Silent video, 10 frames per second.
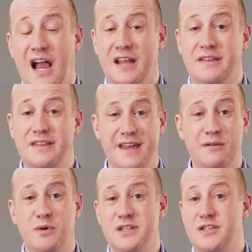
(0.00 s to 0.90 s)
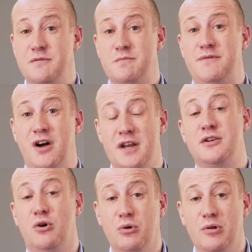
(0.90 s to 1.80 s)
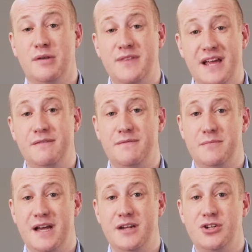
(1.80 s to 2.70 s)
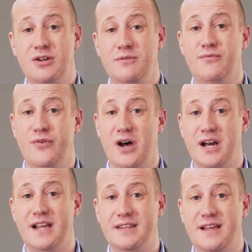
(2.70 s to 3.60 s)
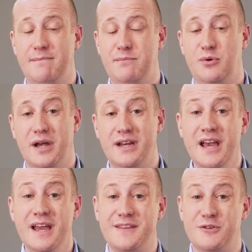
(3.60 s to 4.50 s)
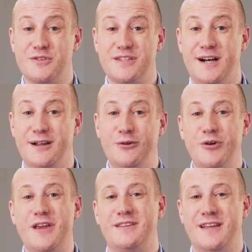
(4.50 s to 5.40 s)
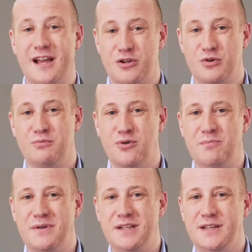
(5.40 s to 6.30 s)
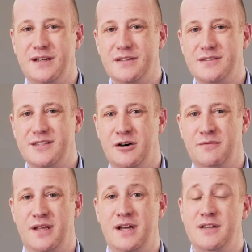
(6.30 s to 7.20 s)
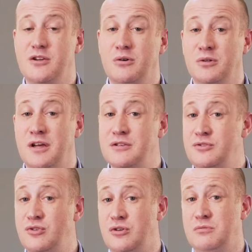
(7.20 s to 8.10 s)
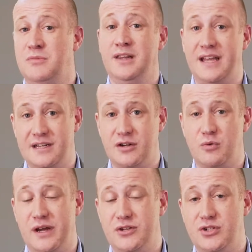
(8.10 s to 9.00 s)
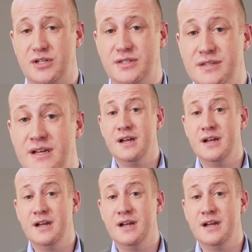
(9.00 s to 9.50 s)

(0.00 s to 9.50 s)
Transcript: And then once you've provided all of that information, finally at that point, they'll start looking at the actual property deal itself and asking all those normal lender questions,